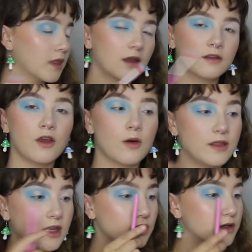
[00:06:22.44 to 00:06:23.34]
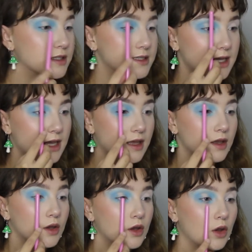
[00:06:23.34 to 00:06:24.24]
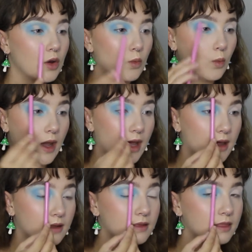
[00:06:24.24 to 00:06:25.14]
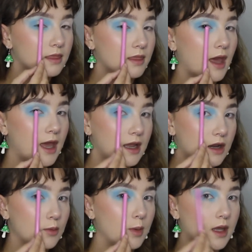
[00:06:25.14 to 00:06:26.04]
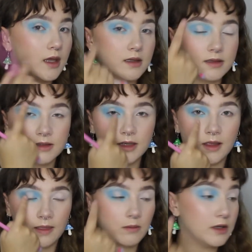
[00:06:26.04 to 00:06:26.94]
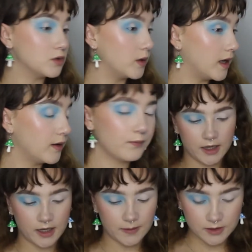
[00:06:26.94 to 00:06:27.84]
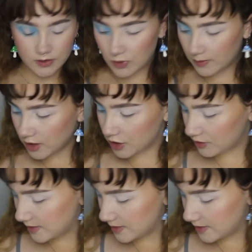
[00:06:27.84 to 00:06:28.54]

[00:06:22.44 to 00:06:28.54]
Like so. And then you can see where the halo bit is in the middle here. So what I'm going to do